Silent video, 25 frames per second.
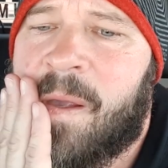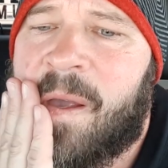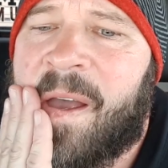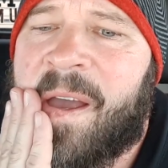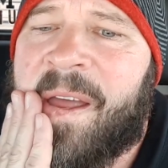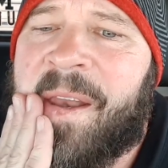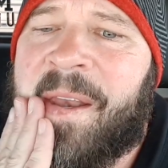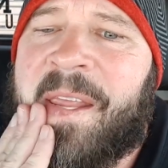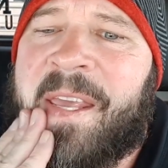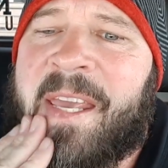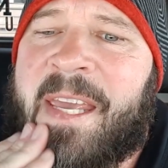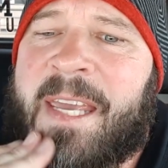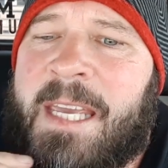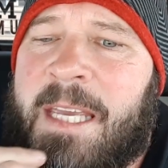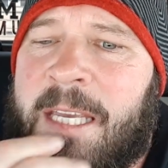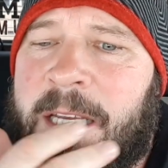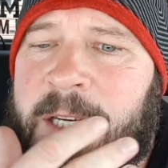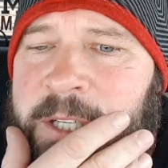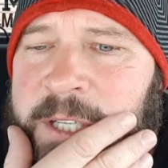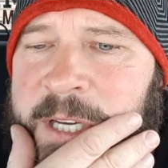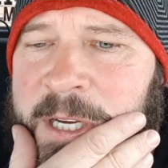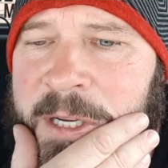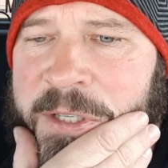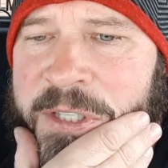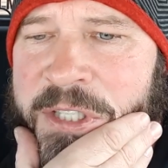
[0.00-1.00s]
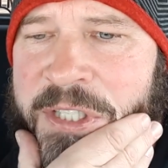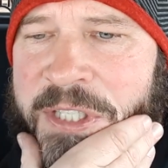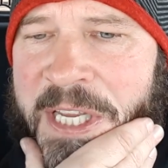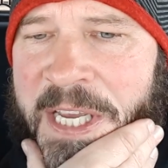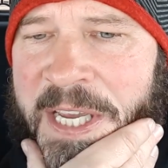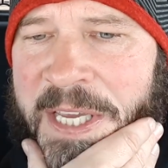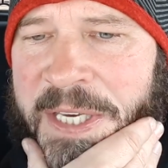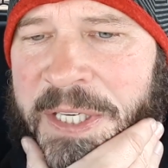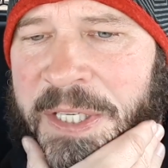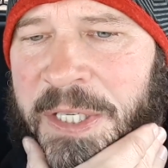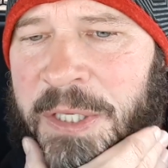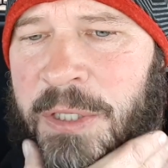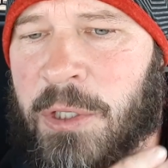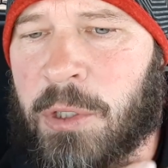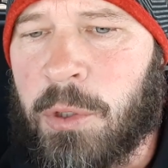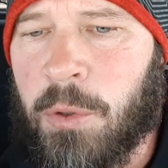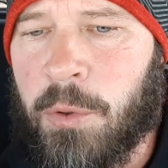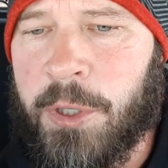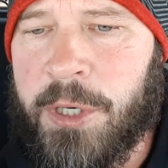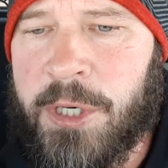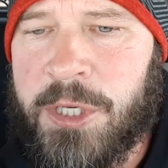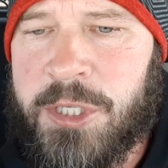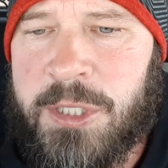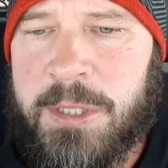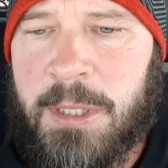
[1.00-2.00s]
And he shall stand in the
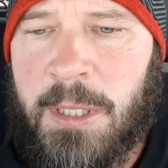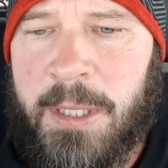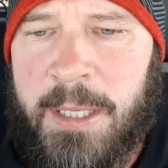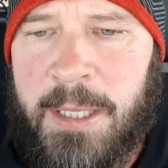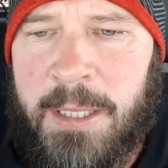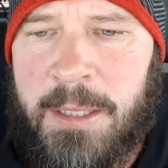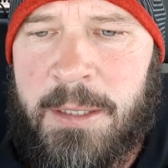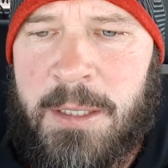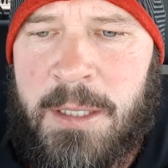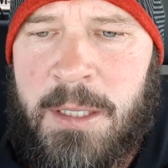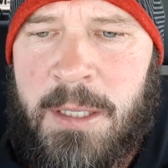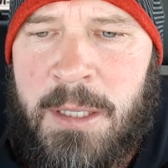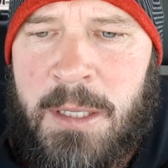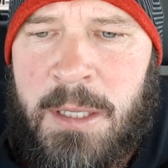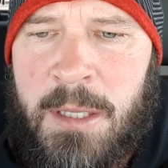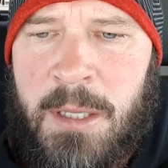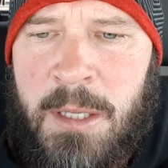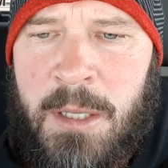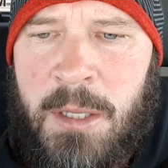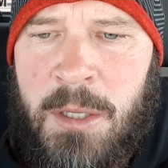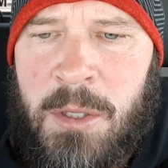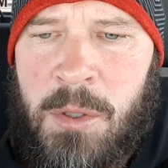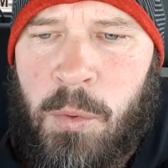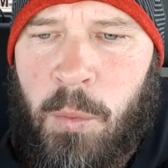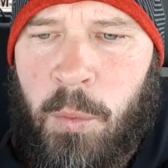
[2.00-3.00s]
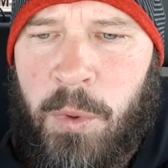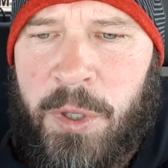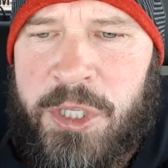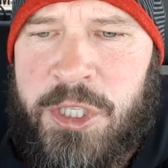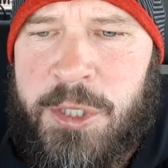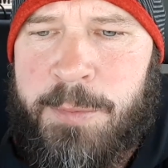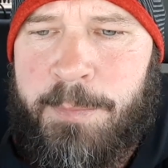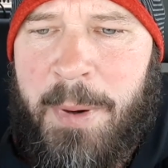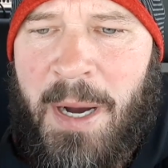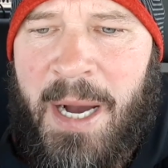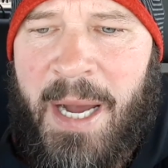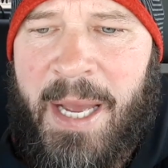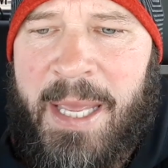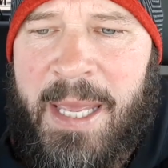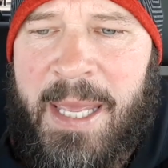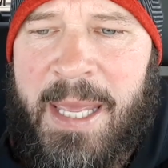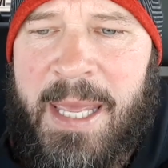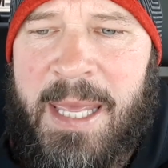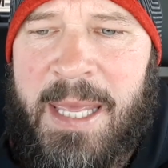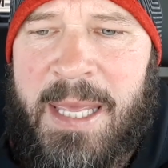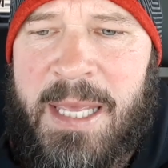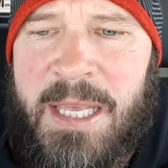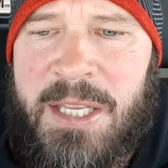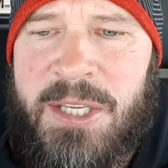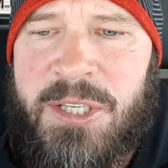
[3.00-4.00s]
glorious land, which by
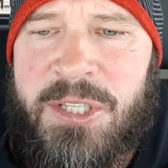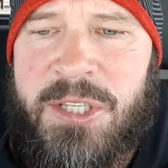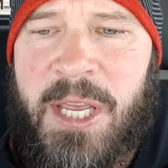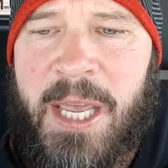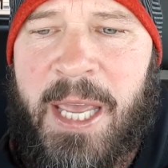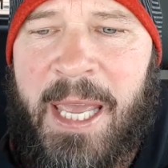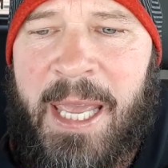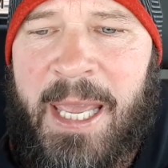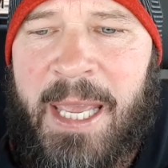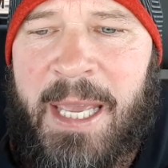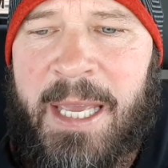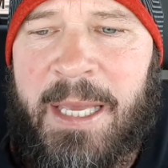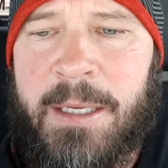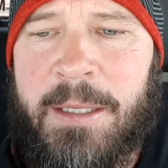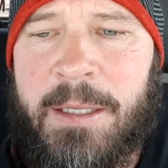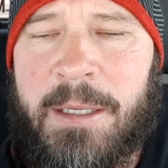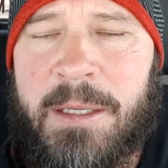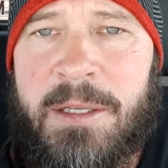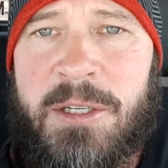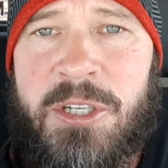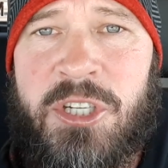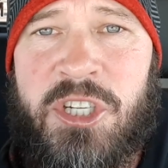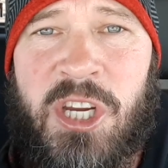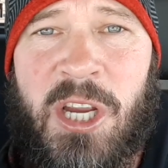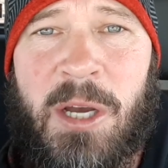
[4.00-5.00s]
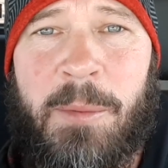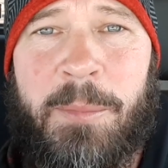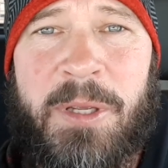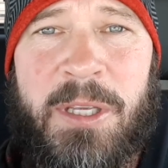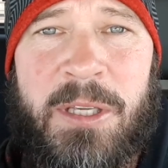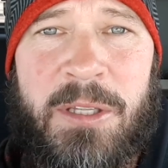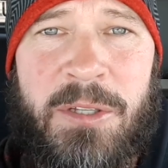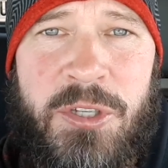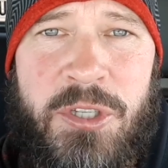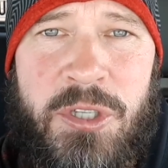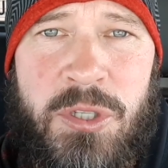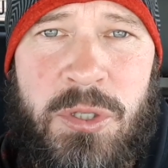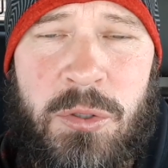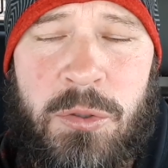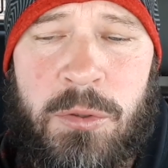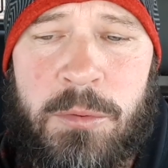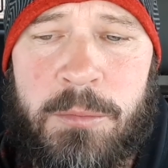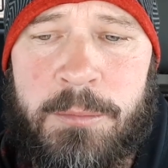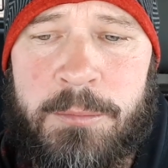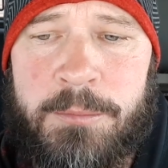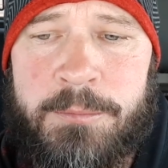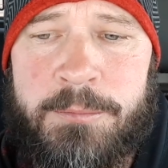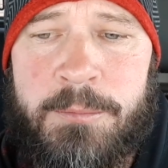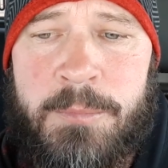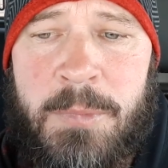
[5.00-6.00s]
his hand shall be
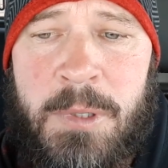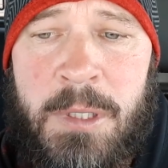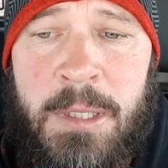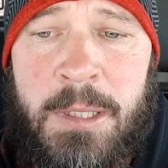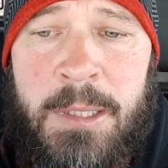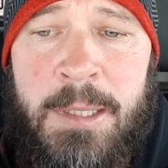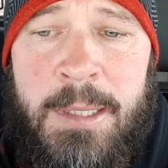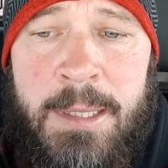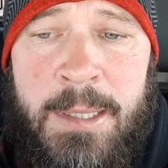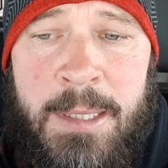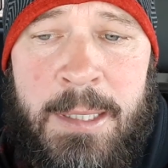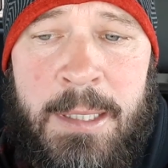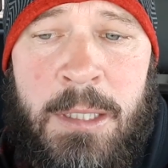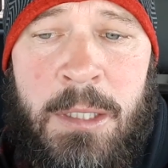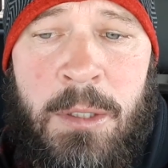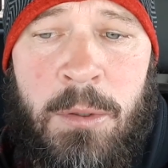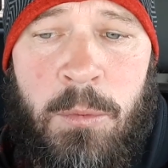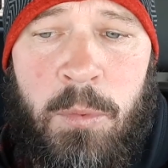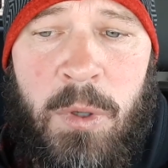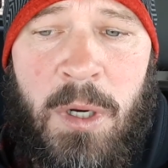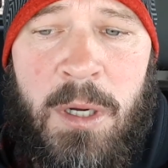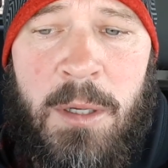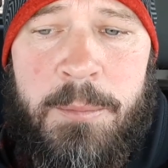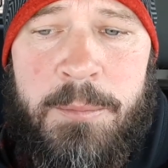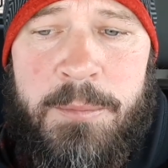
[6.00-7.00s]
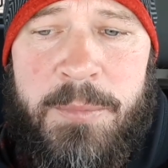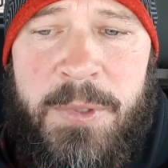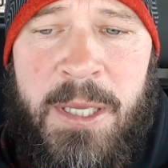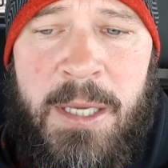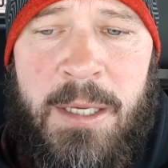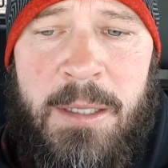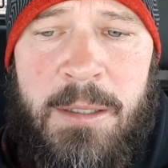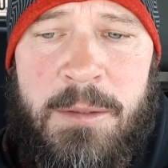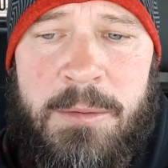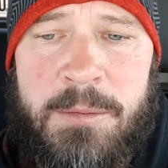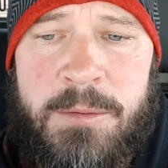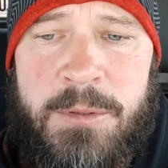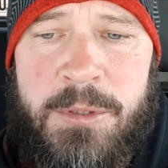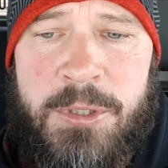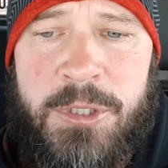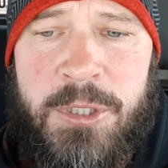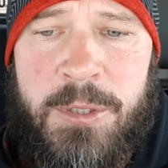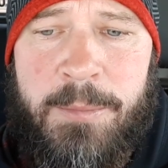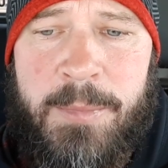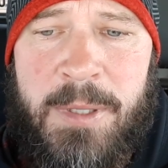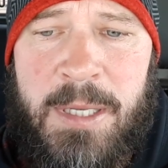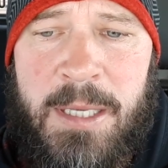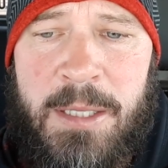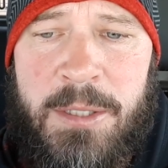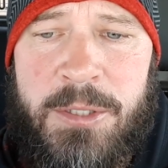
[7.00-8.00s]
consumed. Well, yeah, to
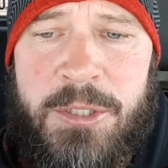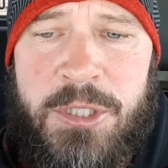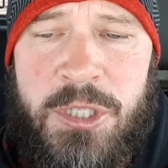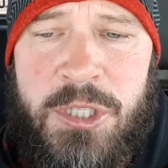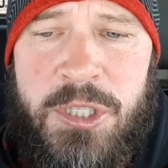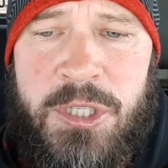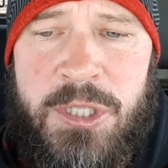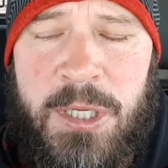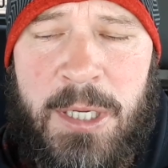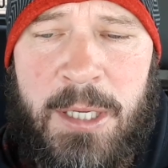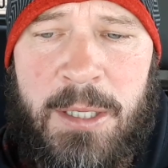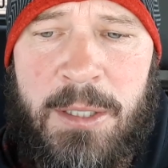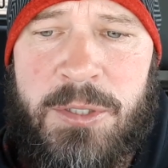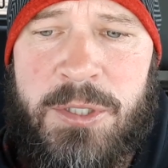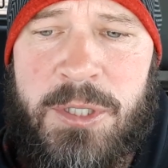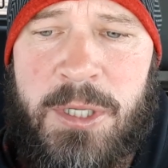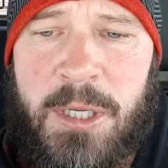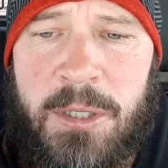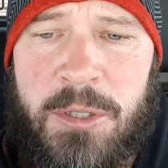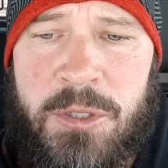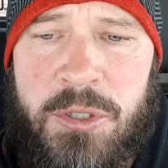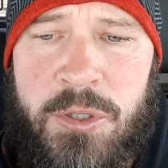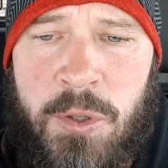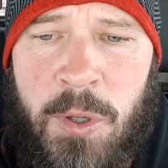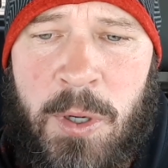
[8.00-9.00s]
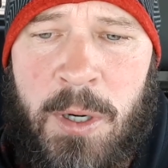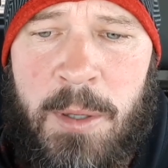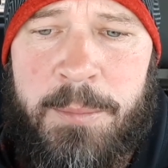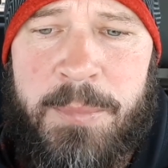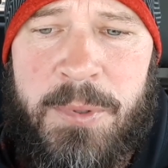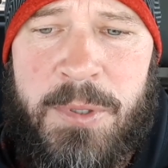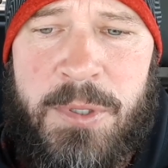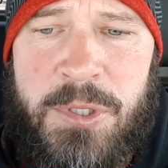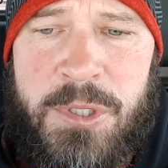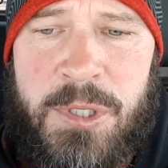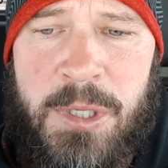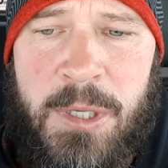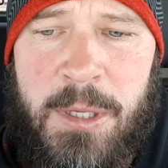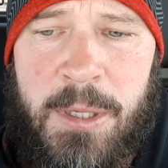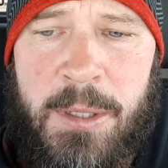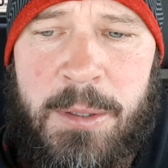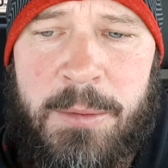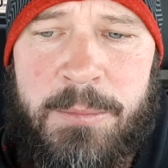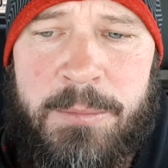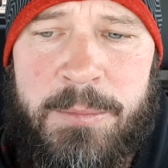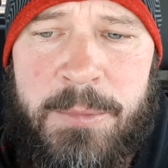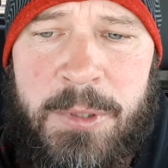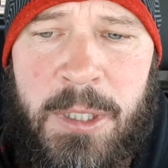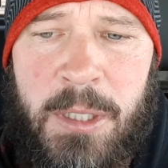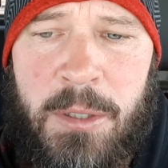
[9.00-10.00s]
me it just sounds like Trump is, uh,
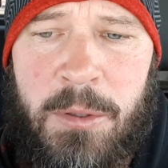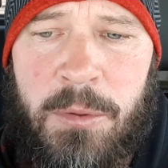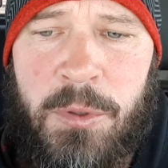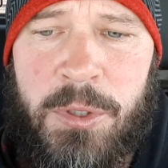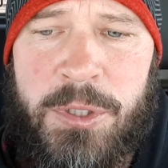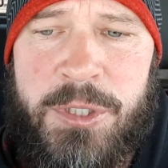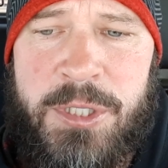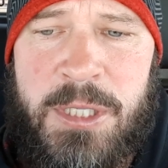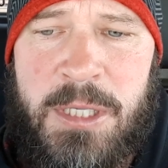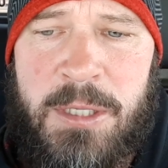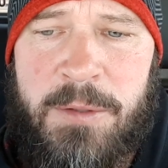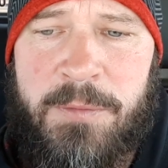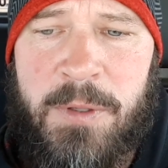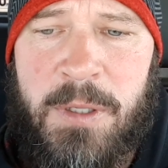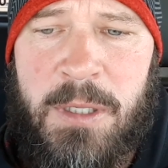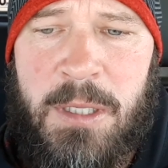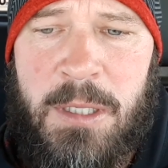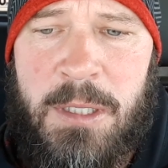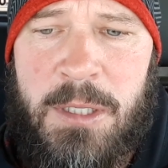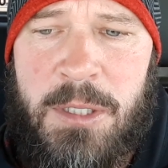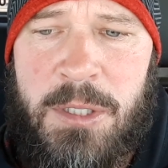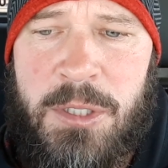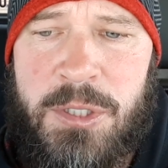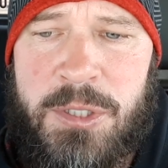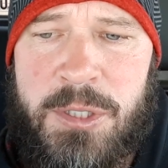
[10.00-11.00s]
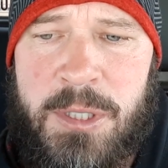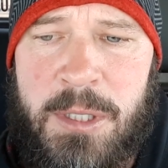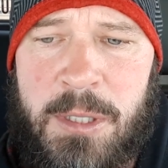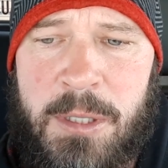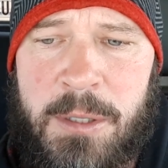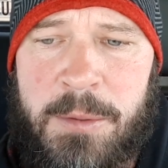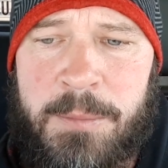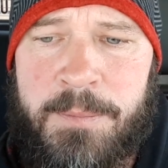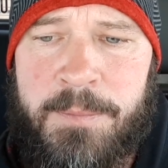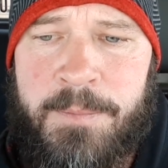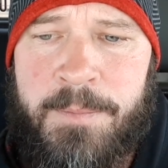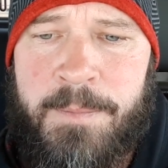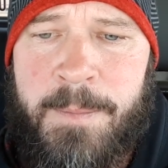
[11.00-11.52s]
you know, on TV. He's, uh,